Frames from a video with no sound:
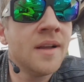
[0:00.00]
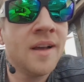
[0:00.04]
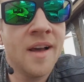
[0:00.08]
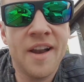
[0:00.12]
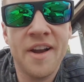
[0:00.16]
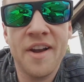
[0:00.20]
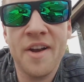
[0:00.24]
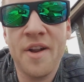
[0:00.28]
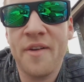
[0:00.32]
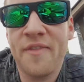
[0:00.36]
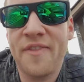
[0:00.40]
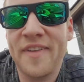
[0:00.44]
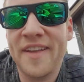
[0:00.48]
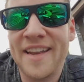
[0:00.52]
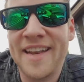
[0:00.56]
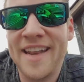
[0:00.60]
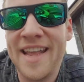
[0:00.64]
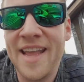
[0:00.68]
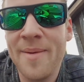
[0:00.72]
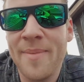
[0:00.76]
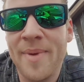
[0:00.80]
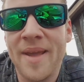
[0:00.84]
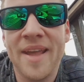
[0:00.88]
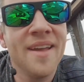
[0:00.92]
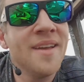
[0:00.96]
I don't know if you can
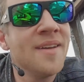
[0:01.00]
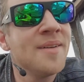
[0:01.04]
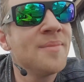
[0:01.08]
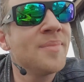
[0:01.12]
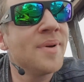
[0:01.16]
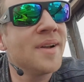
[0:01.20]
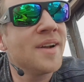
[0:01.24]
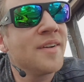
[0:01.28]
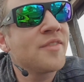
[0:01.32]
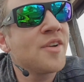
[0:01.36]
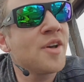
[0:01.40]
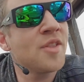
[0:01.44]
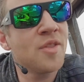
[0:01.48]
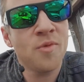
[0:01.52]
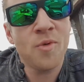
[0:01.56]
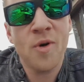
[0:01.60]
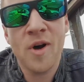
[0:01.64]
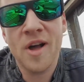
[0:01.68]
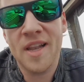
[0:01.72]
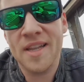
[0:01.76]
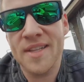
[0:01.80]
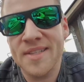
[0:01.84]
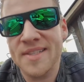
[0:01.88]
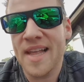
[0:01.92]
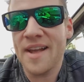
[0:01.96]
hear me, but I've got the
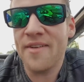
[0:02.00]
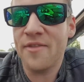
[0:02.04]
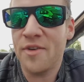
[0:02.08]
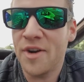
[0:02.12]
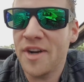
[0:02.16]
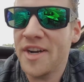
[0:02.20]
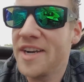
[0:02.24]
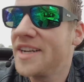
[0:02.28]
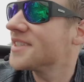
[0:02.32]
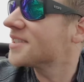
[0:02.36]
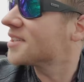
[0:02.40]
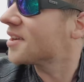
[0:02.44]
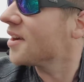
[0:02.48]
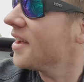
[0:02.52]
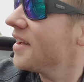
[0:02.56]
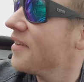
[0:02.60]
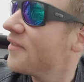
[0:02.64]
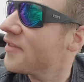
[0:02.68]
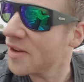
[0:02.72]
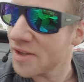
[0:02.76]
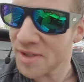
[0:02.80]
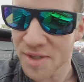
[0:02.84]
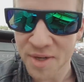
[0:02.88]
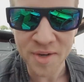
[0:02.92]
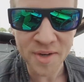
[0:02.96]
wireless live on. He's got
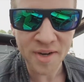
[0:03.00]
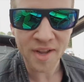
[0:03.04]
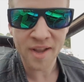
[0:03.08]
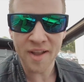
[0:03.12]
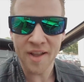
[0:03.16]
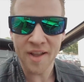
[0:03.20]
headphones on.